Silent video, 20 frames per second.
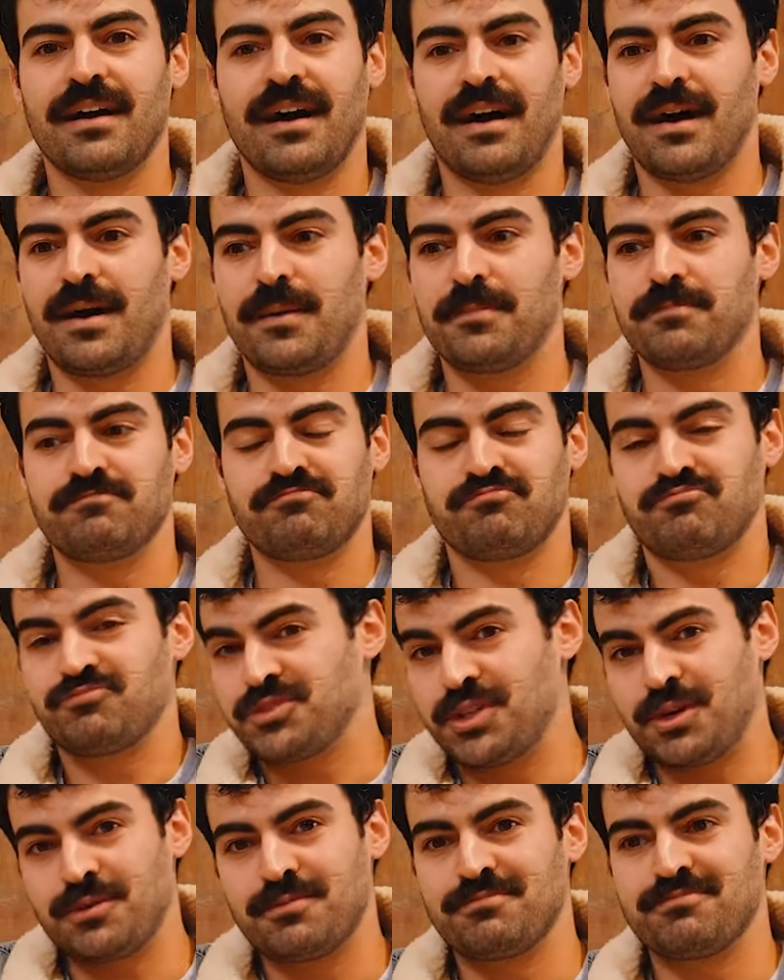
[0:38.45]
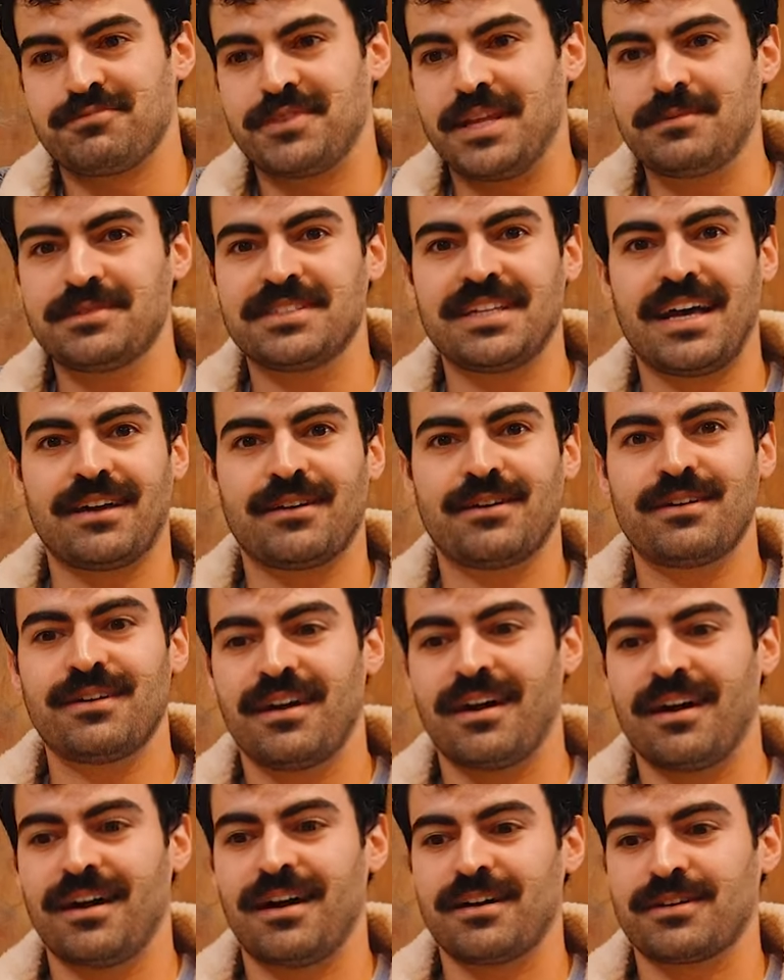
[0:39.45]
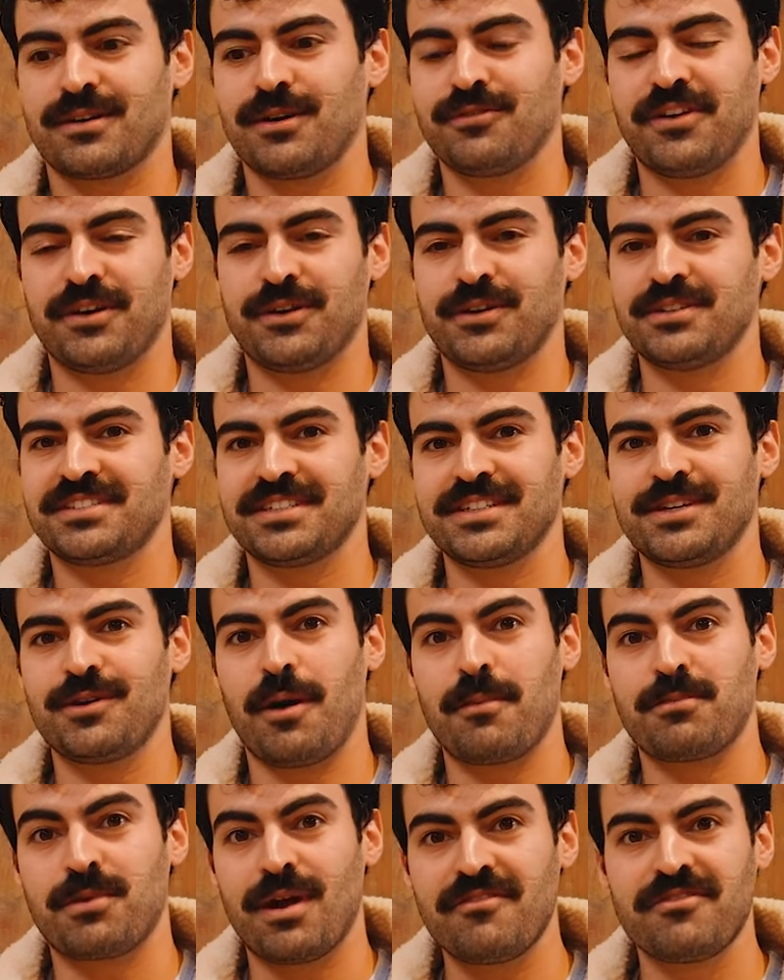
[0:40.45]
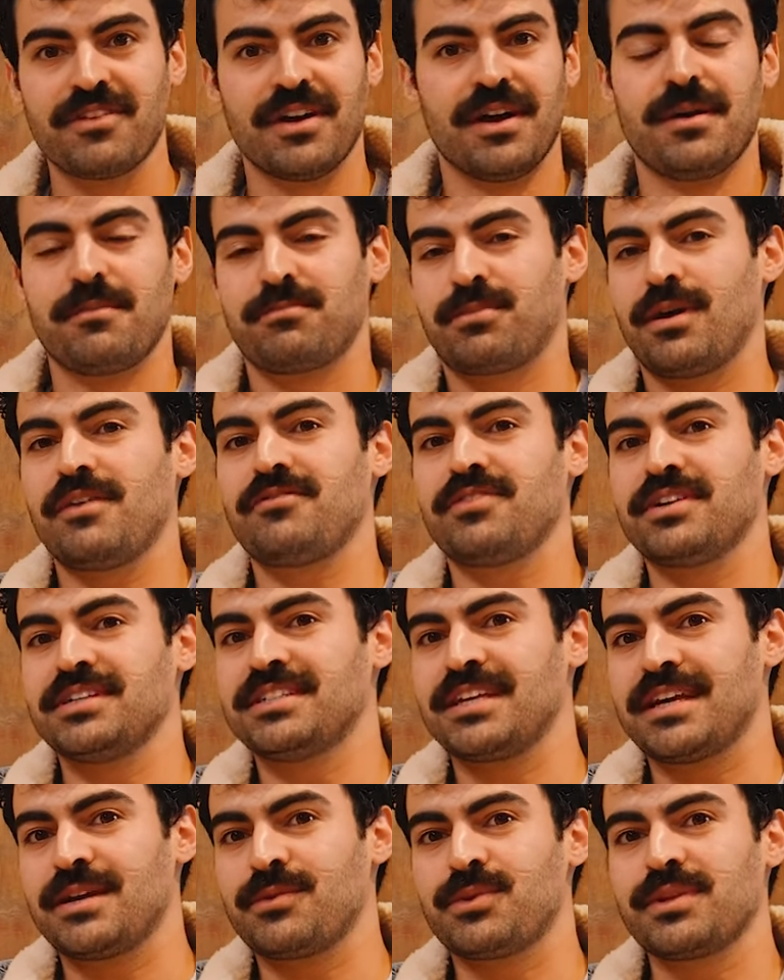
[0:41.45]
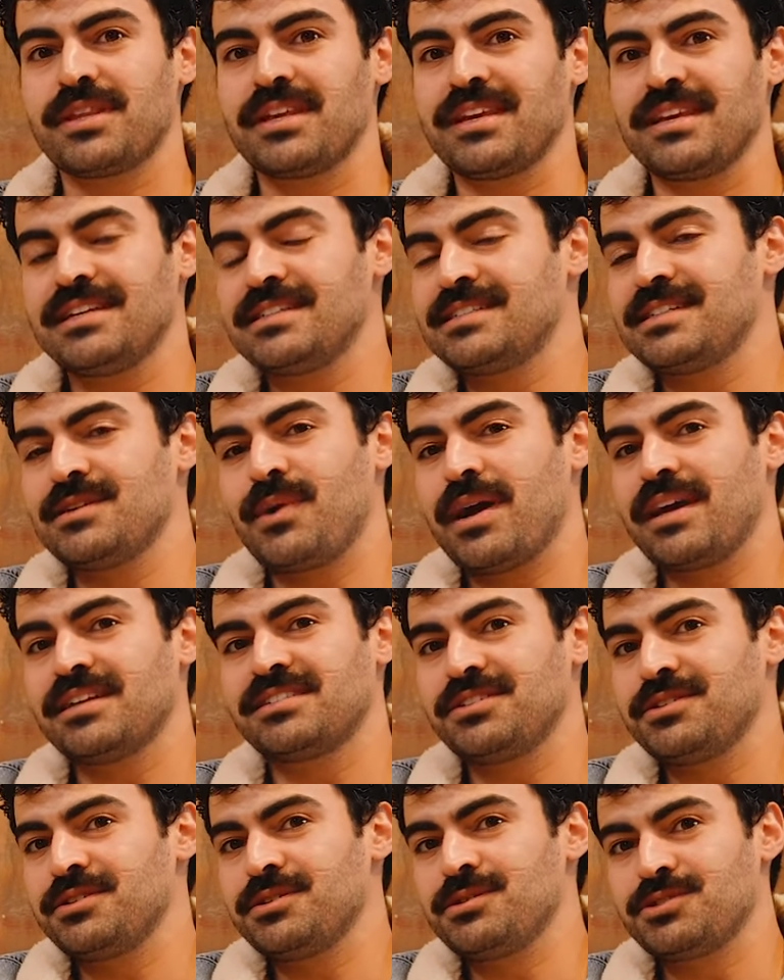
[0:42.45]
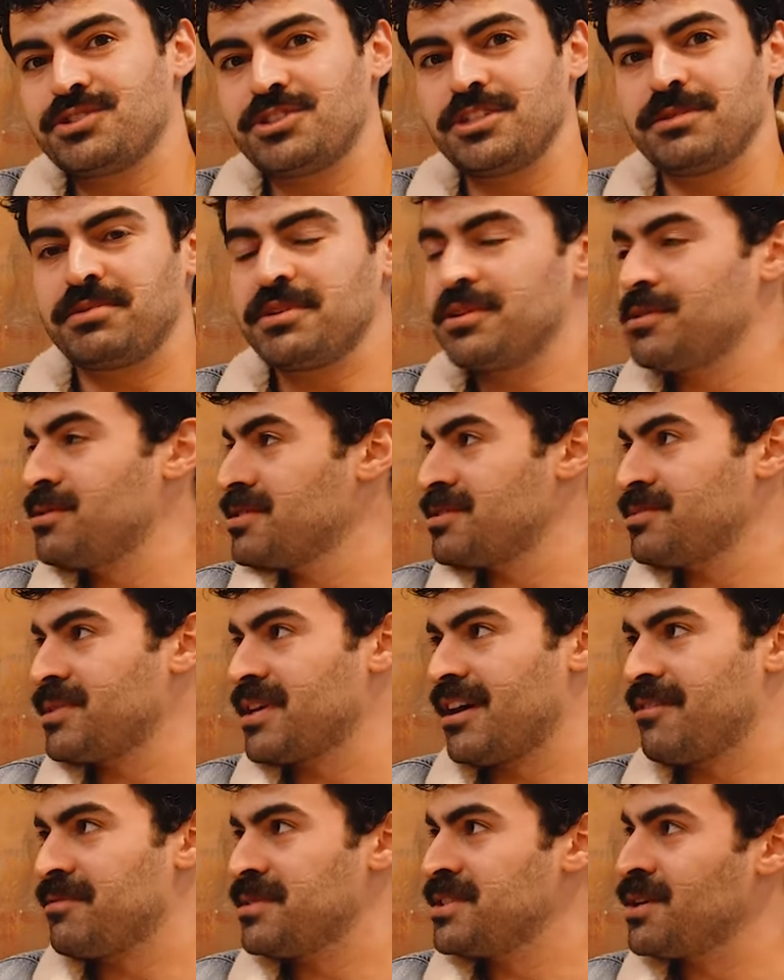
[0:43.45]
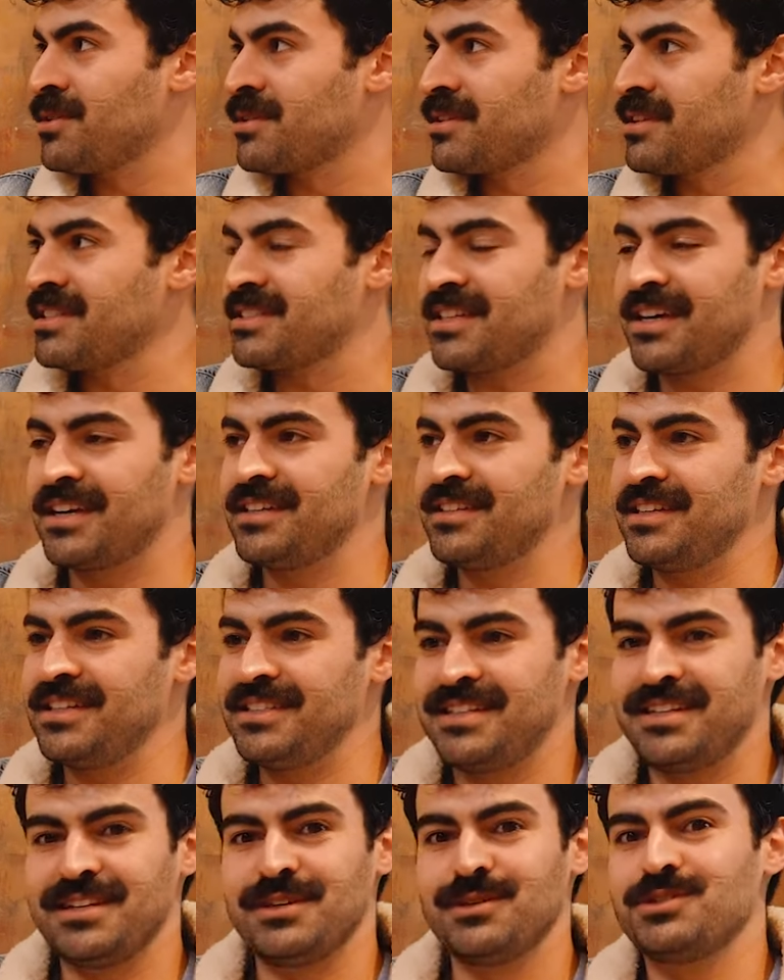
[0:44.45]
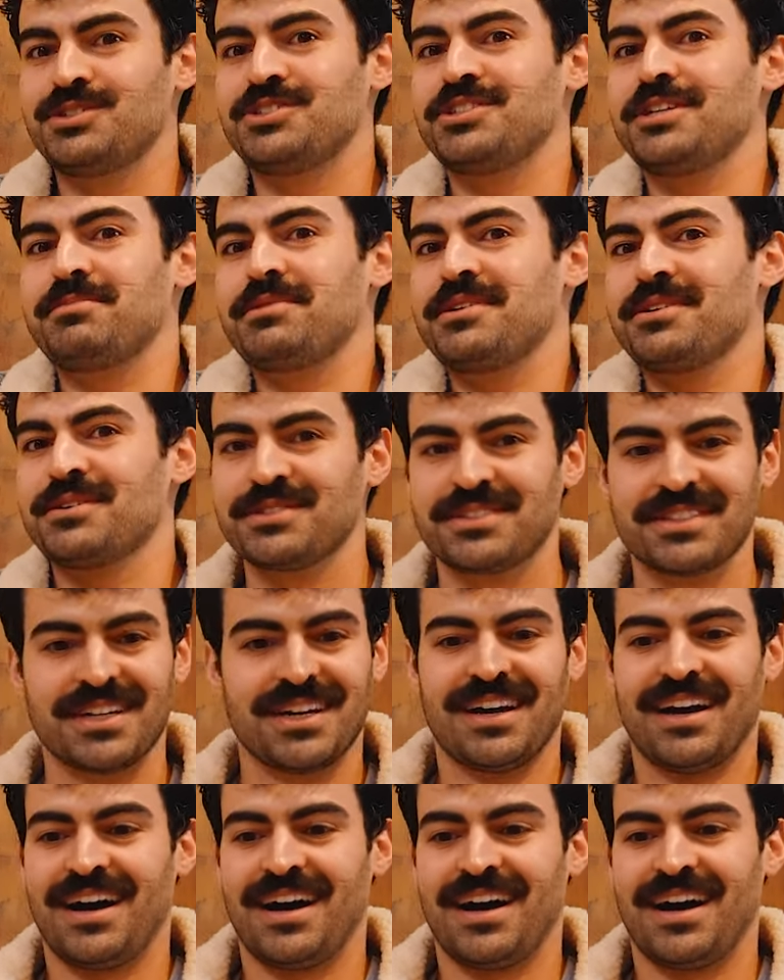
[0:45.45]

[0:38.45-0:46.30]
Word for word: Um, so name's Nader, uh, co-founder and CEO of Brev. Brev is a really easy way to use GPUs. We kind of been jokingly saying easy to use GPUs.